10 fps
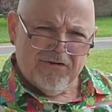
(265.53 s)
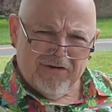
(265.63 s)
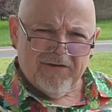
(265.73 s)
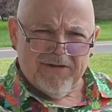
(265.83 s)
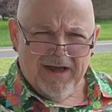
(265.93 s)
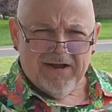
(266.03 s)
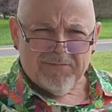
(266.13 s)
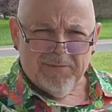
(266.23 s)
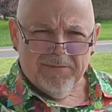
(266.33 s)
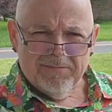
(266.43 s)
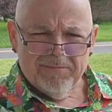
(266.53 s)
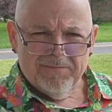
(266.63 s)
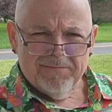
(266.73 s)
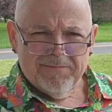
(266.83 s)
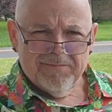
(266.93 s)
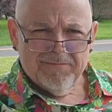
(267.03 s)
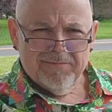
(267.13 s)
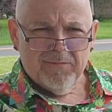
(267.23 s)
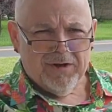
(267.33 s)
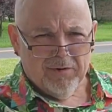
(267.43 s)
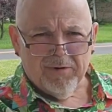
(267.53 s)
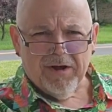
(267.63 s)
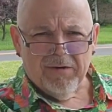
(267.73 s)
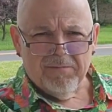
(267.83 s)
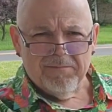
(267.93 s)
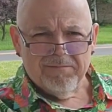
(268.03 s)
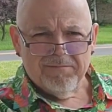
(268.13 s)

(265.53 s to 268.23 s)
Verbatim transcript: do you share the gospel? Well, here we go.